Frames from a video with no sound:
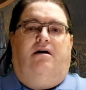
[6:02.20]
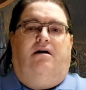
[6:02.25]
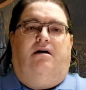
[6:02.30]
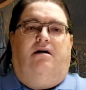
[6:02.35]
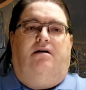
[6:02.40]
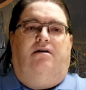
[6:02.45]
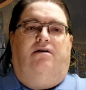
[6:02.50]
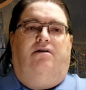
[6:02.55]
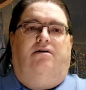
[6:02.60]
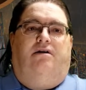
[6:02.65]

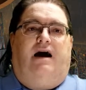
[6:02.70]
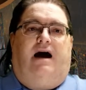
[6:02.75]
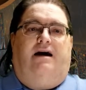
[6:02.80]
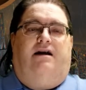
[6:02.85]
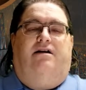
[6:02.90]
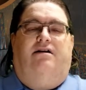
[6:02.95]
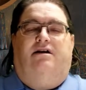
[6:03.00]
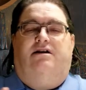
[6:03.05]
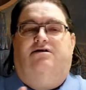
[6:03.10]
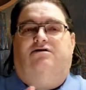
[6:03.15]
You
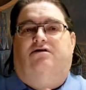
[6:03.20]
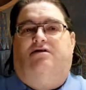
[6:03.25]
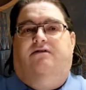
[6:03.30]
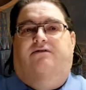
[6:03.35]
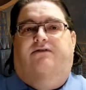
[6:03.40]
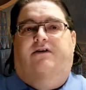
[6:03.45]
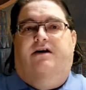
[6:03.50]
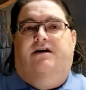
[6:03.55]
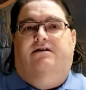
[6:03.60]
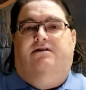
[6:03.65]
calculate your
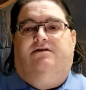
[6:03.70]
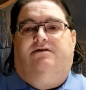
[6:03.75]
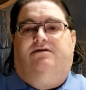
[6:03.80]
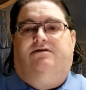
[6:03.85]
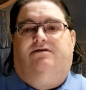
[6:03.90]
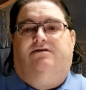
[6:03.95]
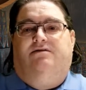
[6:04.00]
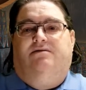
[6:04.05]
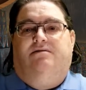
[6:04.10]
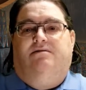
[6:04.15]

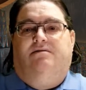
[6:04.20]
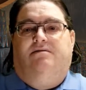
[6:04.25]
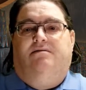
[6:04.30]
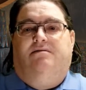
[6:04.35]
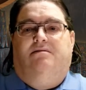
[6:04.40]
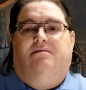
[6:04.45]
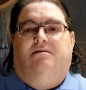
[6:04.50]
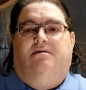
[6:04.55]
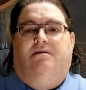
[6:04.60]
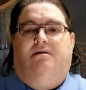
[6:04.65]
defense.
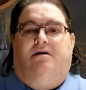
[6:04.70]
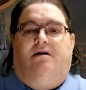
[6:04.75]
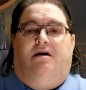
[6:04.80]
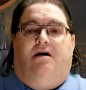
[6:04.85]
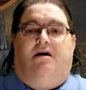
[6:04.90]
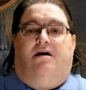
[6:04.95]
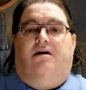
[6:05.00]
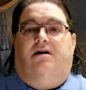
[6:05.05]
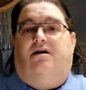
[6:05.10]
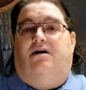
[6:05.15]

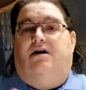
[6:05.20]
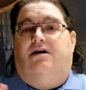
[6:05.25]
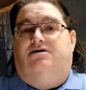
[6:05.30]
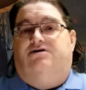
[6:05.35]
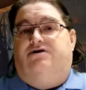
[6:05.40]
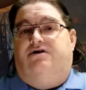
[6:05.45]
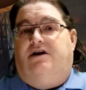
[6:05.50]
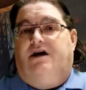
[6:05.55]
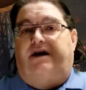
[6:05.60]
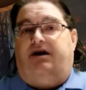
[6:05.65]
You get
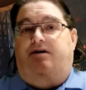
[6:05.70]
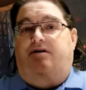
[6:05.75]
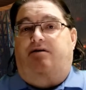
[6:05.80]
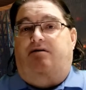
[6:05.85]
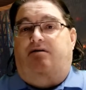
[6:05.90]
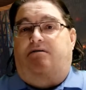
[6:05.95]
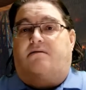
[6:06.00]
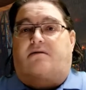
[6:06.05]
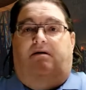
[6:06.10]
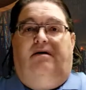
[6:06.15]
your
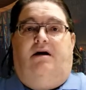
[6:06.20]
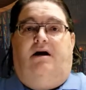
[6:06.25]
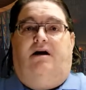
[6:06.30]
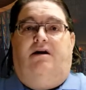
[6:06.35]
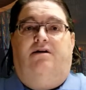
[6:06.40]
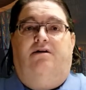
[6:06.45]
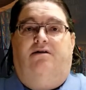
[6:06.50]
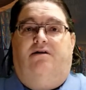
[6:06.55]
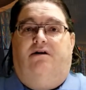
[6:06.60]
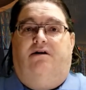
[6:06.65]
gear, and
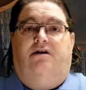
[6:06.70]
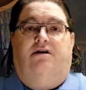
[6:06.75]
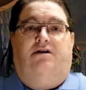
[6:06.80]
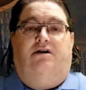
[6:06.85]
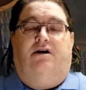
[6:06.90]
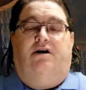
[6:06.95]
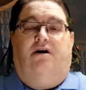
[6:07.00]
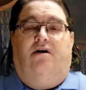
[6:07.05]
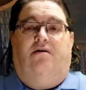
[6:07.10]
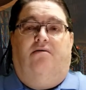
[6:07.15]
you're good to
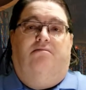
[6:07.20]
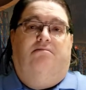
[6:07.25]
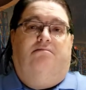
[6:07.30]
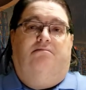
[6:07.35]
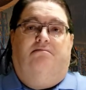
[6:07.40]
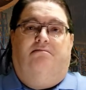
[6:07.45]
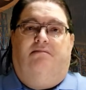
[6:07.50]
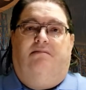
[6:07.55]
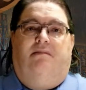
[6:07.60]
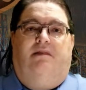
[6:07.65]
go.
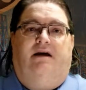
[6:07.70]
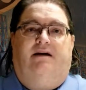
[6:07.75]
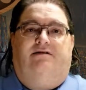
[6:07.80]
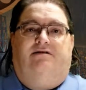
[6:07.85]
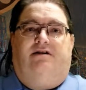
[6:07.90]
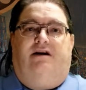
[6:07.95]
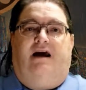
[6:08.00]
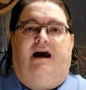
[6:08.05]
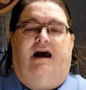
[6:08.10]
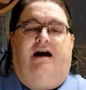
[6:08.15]
Less
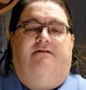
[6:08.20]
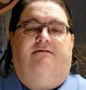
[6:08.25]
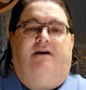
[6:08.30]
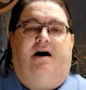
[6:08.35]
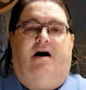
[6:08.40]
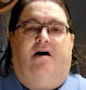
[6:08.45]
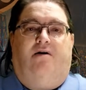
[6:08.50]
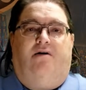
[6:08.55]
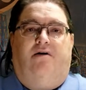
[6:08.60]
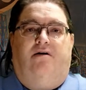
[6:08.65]
than a half
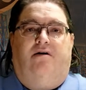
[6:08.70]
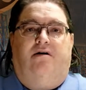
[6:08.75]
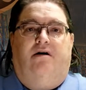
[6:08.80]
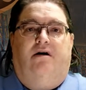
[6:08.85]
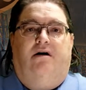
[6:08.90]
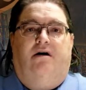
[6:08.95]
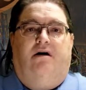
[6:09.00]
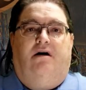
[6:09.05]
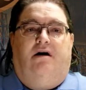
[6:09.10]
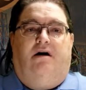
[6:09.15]
hour,
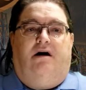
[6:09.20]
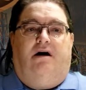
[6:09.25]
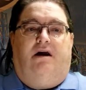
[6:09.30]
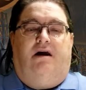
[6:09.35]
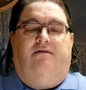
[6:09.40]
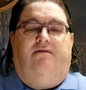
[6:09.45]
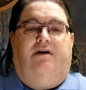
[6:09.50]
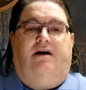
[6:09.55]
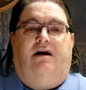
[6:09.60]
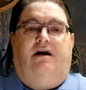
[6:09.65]

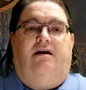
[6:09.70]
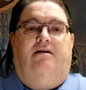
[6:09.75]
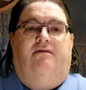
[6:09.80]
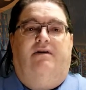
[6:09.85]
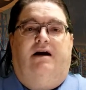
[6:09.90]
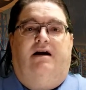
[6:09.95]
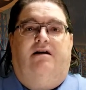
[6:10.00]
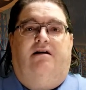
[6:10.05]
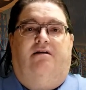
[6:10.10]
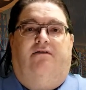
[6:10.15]
even
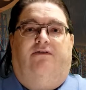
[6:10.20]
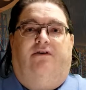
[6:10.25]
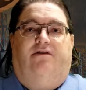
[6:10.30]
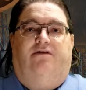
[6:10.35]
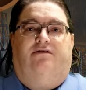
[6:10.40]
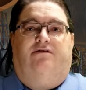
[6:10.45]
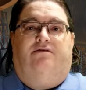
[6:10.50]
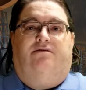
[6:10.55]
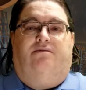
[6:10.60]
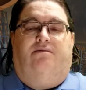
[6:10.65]
on your
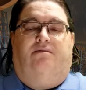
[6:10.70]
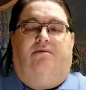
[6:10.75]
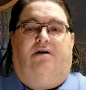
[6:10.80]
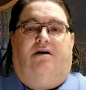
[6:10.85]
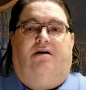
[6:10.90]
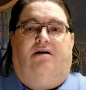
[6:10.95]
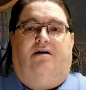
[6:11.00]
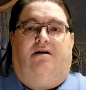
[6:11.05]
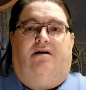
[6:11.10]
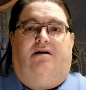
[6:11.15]
first
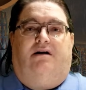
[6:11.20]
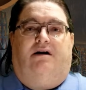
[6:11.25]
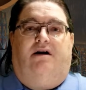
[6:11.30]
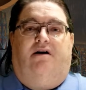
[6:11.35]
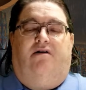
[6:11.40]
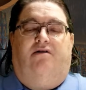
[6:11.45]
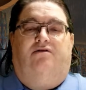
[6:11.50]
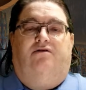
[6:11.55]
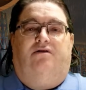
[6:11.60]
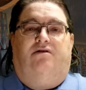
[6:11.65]

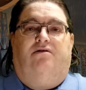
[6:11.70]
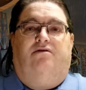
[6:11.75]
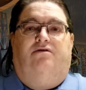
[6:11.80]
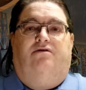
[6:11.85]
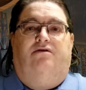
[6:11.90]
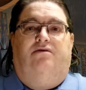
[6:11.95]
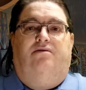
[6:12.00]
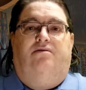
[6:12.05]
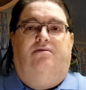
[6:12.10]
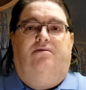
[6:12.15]
character or
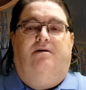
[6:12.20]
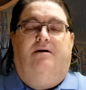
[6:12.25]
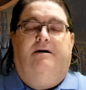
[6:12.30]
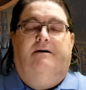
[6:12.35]
two.